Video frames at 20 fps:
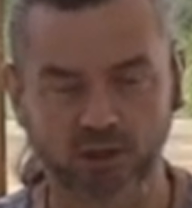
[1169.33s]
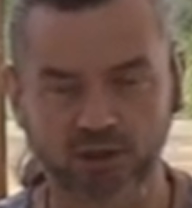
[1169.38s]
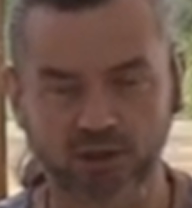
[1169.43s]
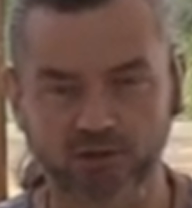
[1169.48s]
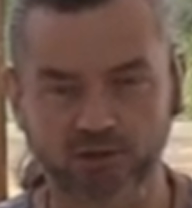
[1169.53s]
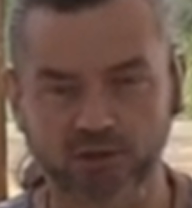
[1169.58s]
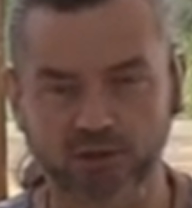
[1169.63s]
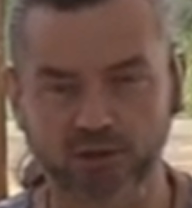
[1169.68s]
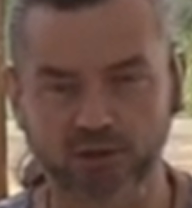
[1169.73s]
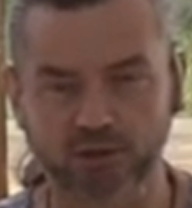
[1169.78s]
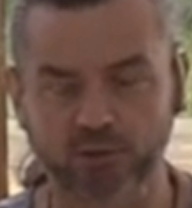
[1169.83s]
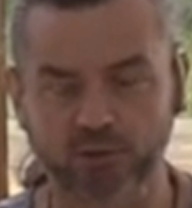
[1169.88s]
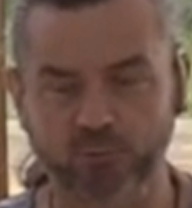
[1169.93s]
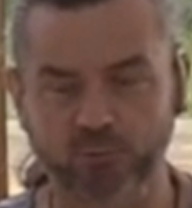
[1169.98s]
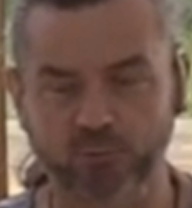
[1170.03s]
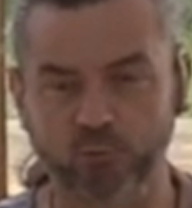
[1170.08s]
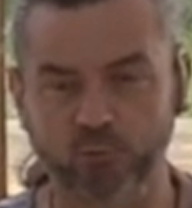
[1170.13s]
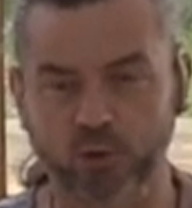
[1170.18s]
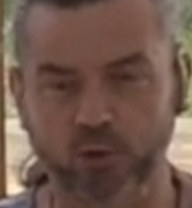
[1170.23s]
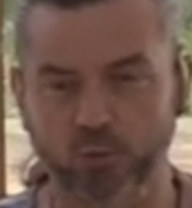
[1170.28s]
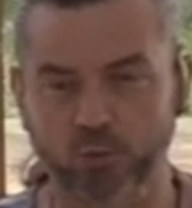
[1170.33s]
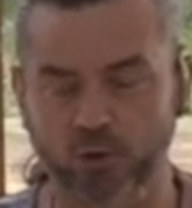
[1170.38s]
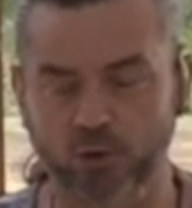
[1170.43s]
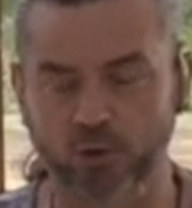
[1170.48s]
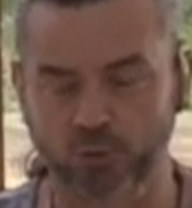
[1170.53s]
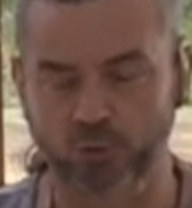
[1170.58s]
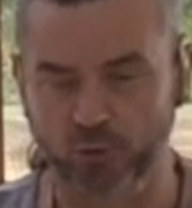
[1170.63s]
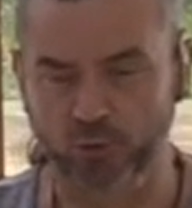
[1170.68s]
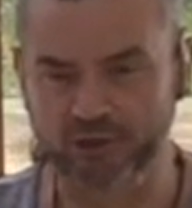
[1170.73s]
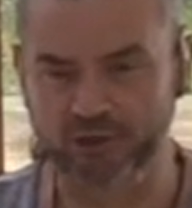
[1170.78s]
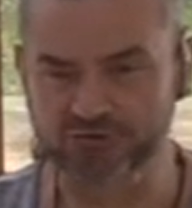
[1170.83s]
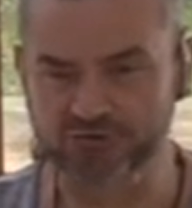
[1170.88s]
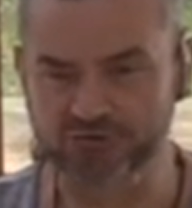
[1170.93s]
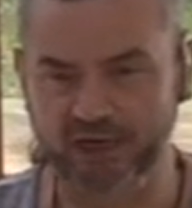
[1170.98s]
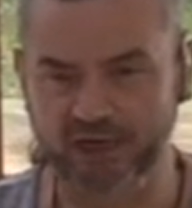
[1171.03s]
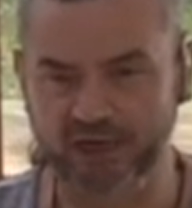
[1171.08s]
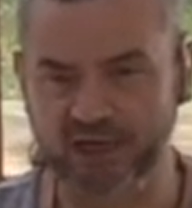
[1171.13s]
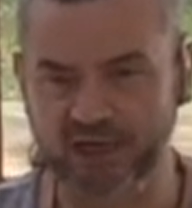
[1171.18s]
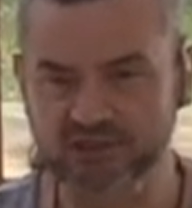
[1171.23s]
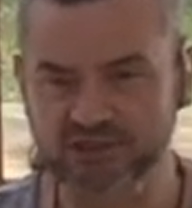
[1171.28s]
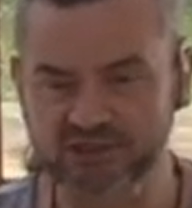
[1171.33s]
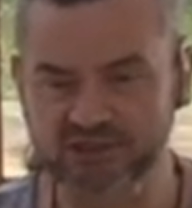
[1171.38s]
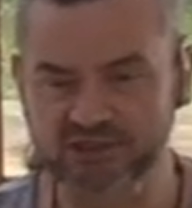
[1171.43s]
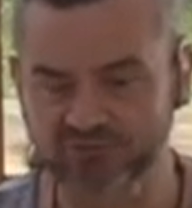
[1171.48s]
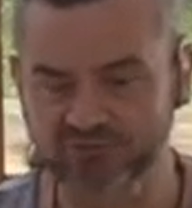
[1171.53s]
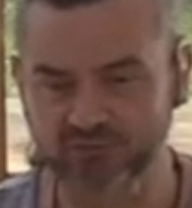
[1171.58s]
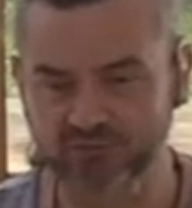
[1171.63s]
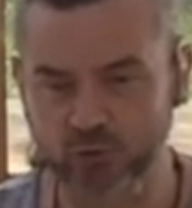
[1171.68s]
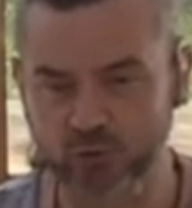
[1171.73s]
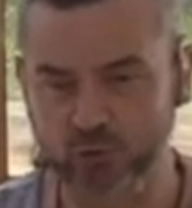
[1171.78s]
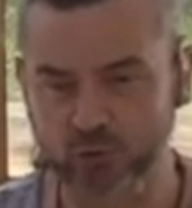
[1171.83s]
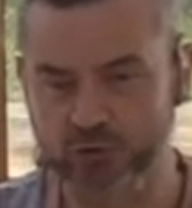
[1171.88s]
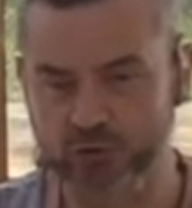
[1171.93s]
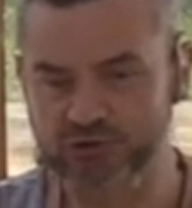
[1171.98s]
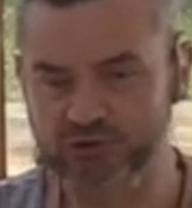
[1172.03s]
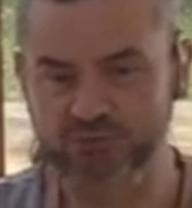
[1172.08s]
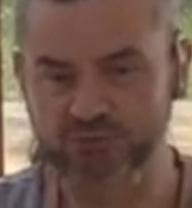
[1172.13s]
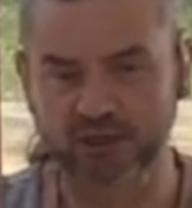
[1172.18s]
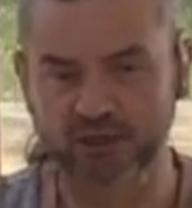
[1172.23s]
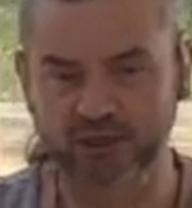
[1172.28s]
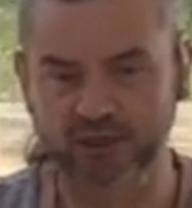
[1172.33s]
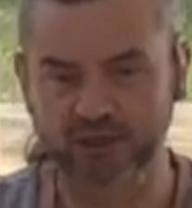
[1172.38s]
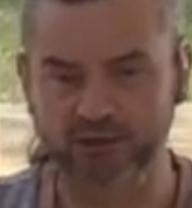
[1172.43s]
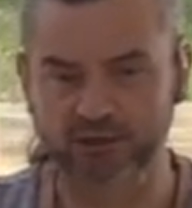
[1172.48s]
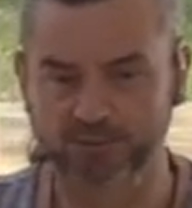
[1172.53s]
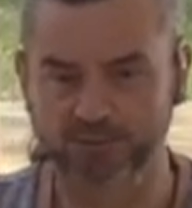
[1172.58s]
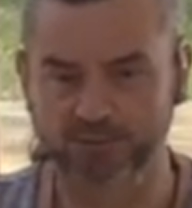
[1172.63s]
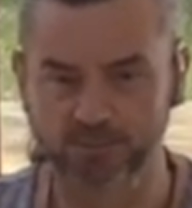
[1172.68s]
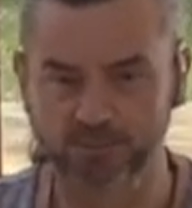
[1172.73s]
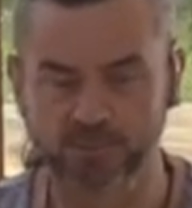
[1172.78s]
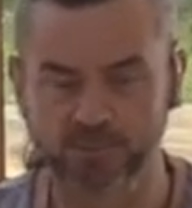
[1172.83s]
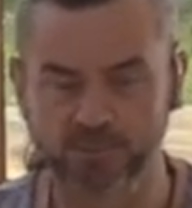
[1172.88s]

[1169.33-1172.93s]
And what it's relaxing for is the mind.